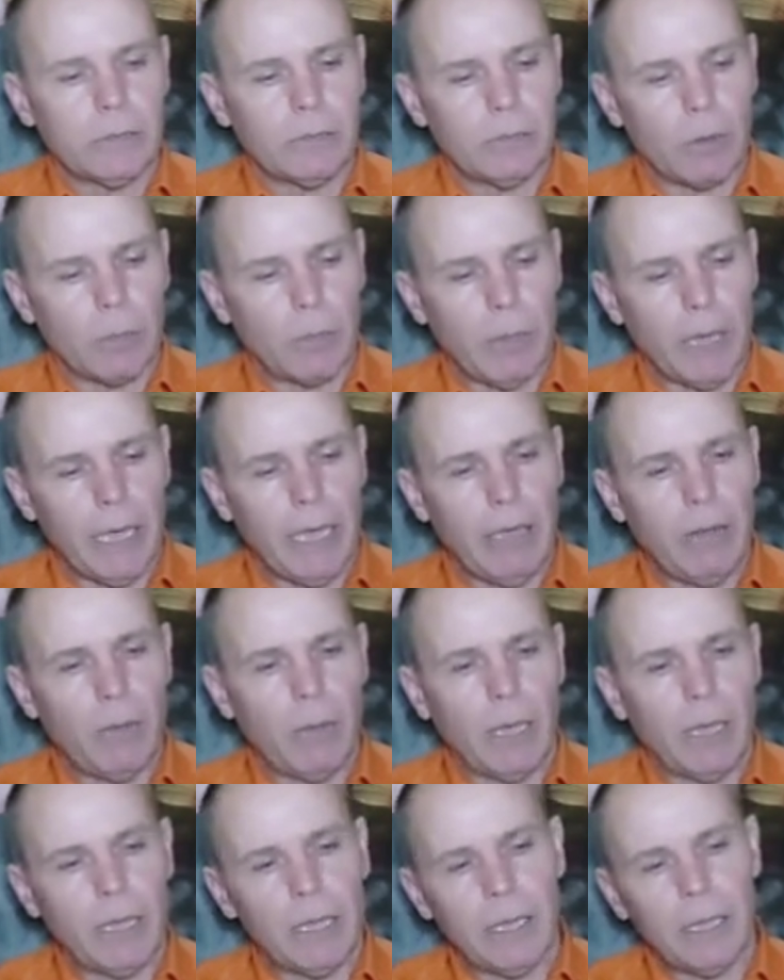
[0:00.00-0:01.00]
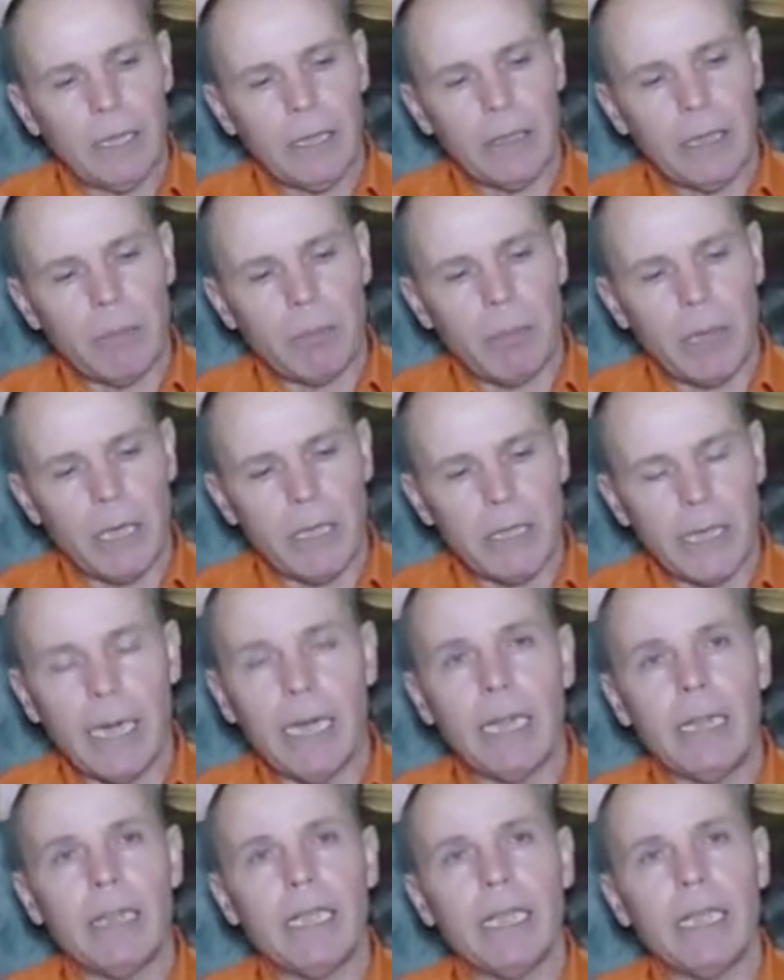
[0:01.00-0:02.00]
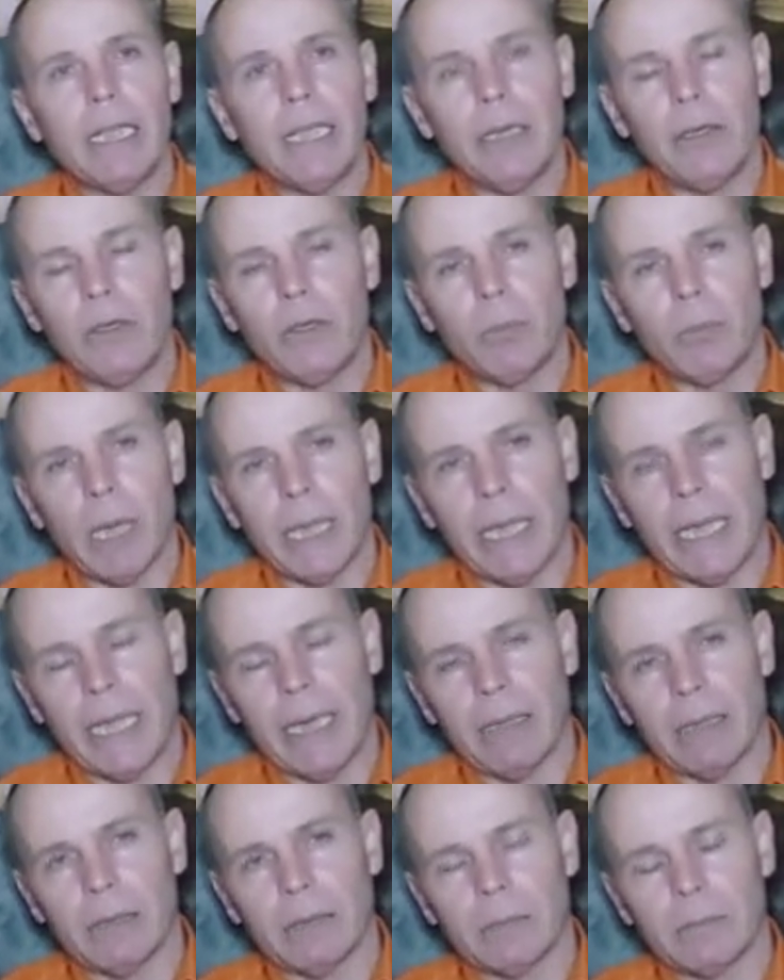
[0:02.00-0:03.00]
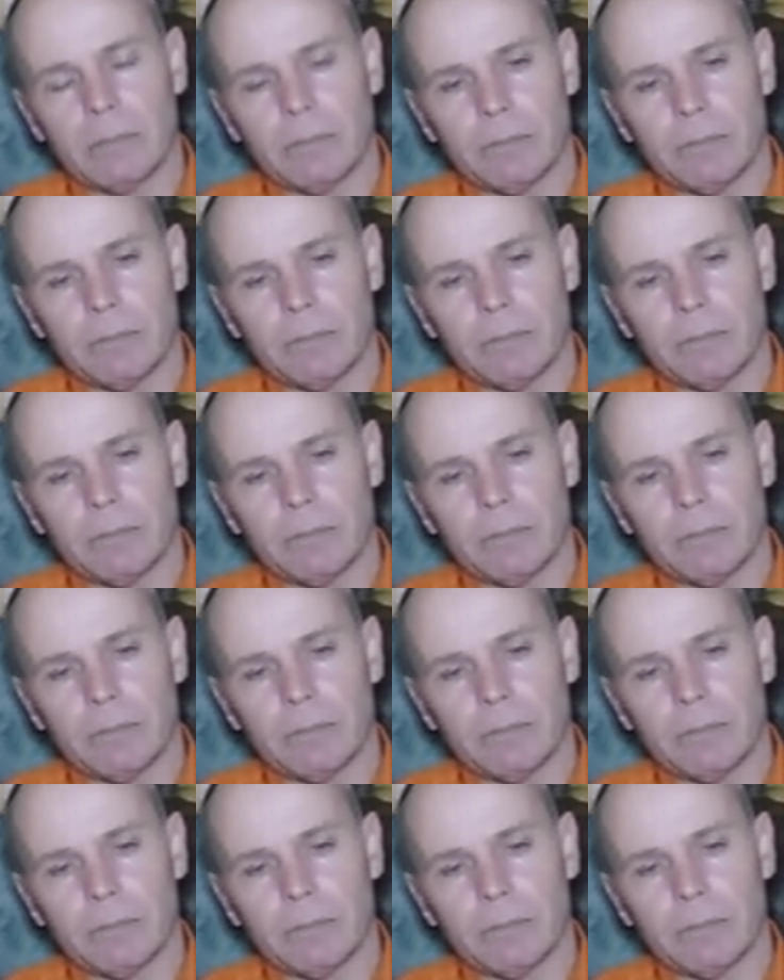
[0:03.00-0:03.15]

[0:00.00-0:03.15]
from anyone that brings anything into my kennel.